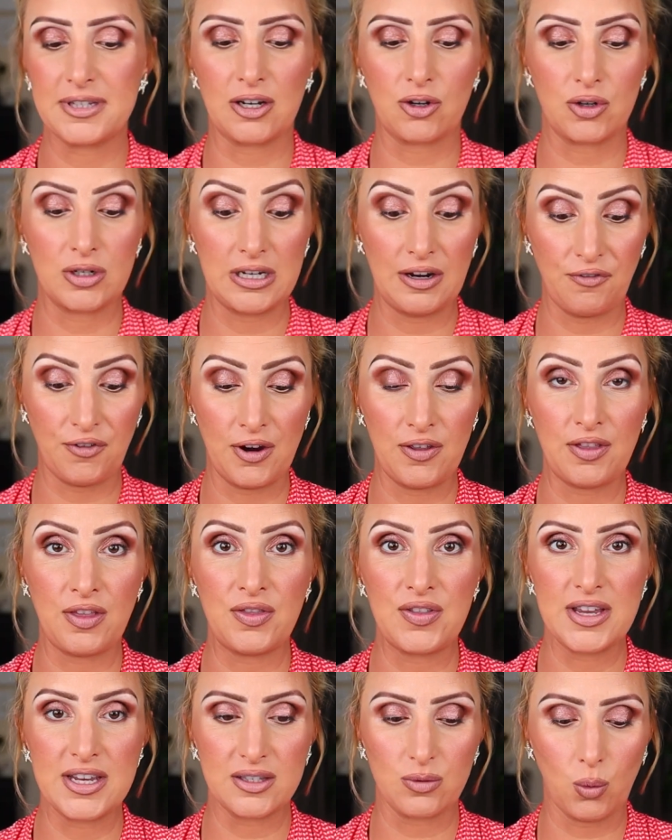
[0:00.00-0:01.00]
that are different than
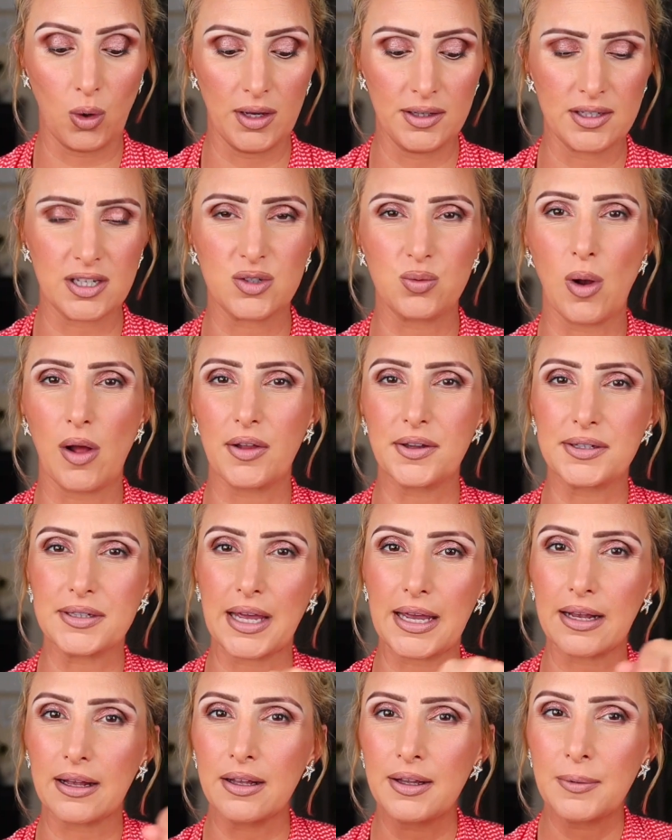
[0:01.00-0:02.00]
these ones, as well as
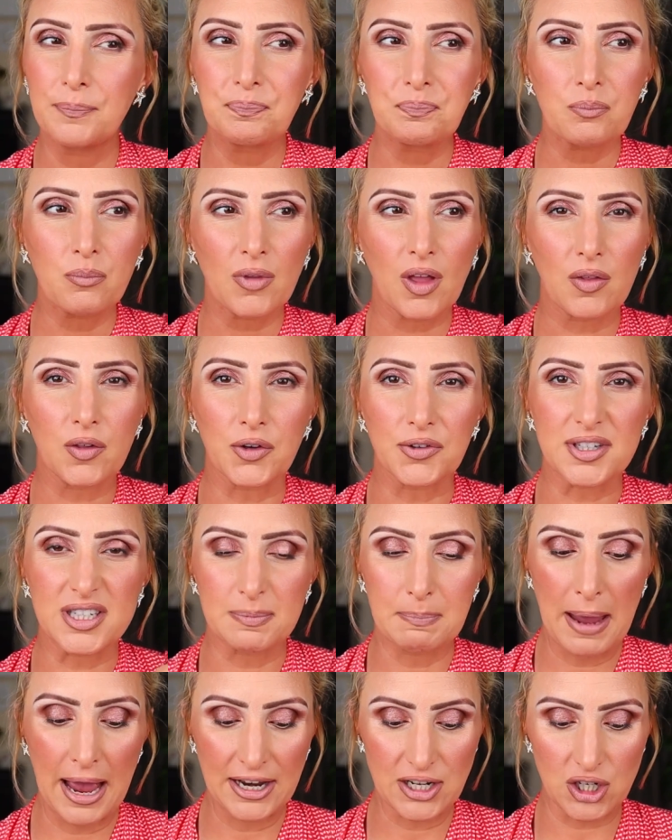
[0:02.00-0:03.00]
like little
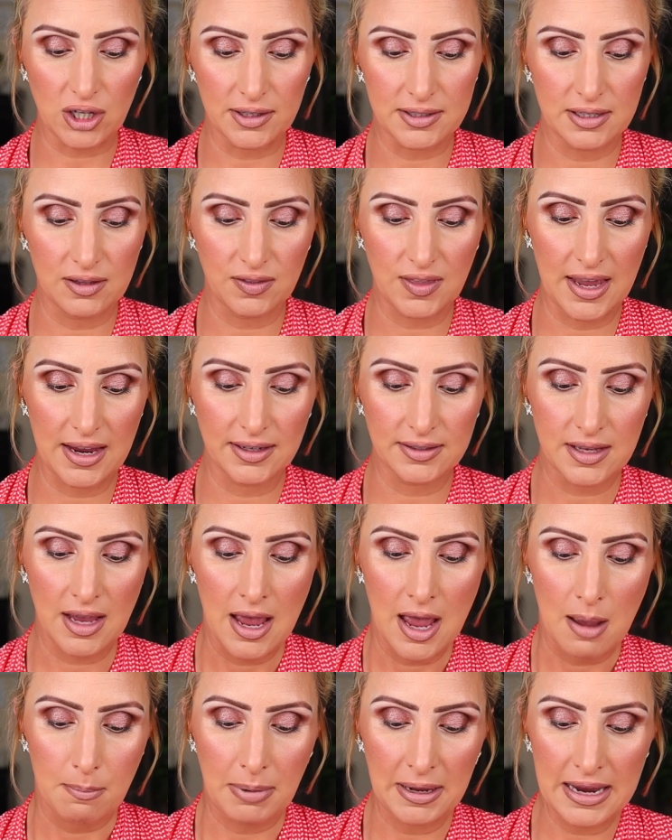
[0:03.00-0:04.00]
spatulas and things.
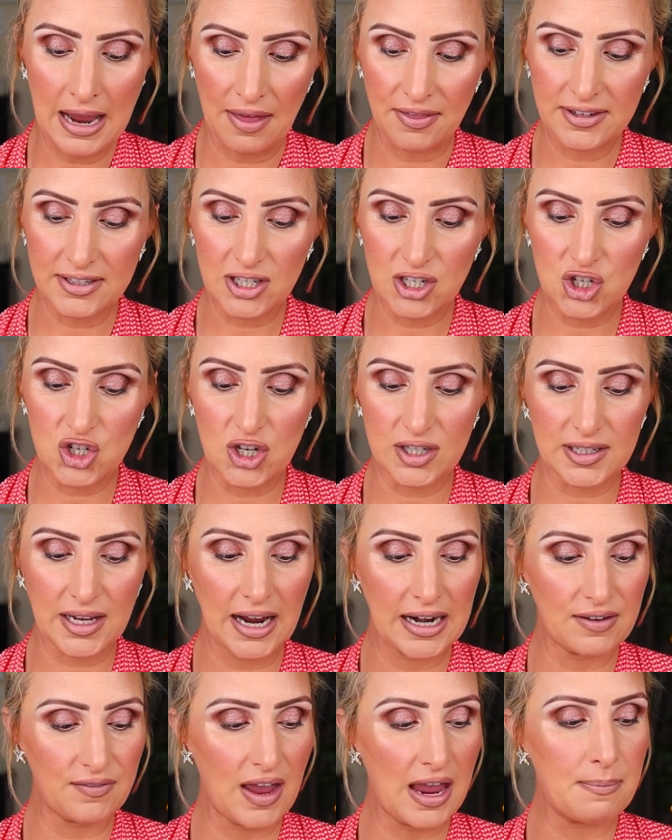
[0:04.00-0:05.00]
But yeah, this is just
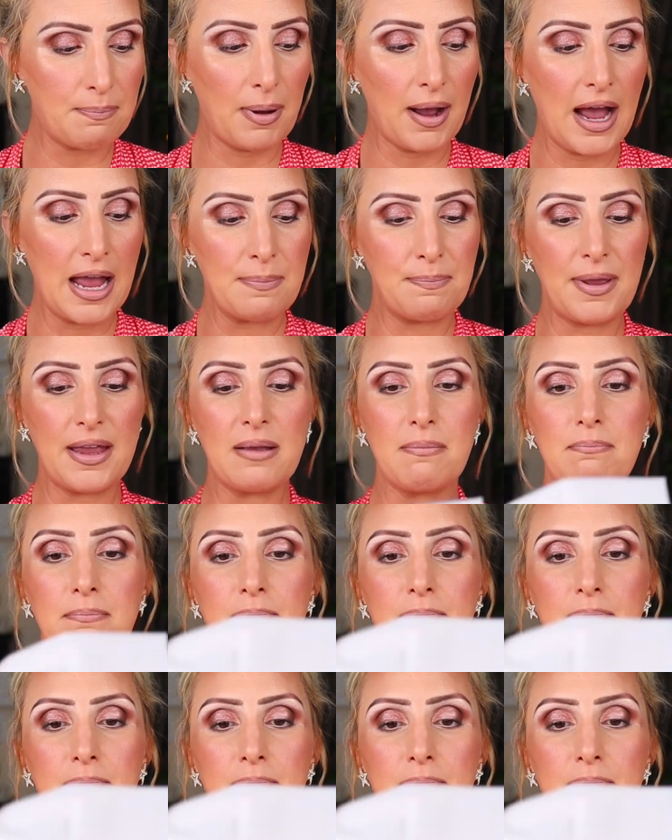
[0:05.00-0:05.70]
kind of a piping